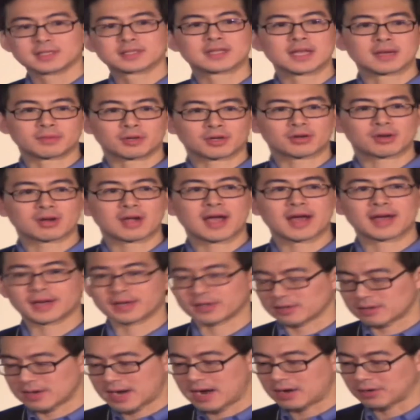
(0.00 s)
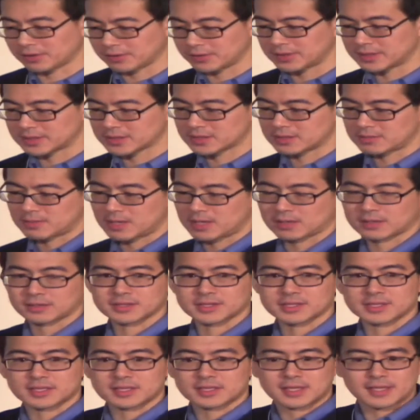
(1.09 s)
is democratic or how good its
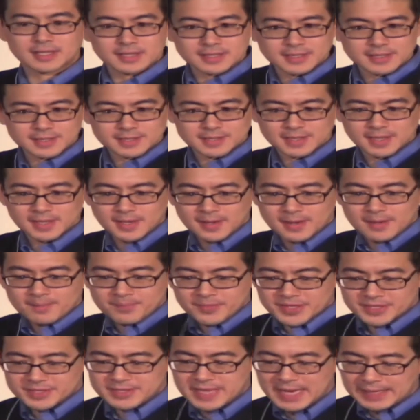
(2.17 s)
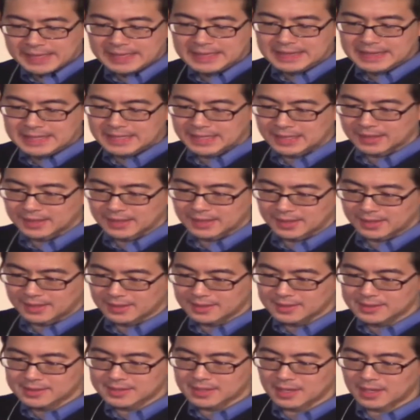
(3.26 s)
democracy is. The second thing
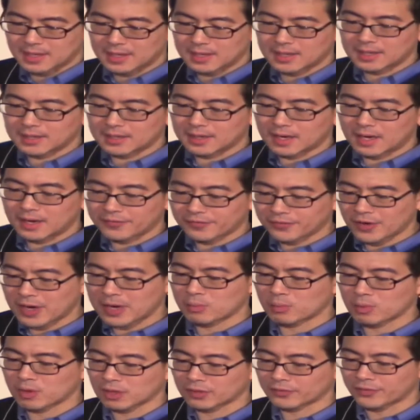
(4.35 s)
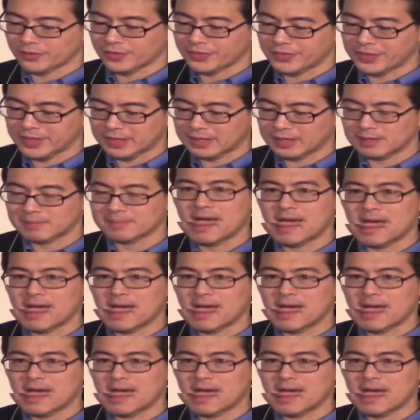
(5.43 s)
is a framework for thinking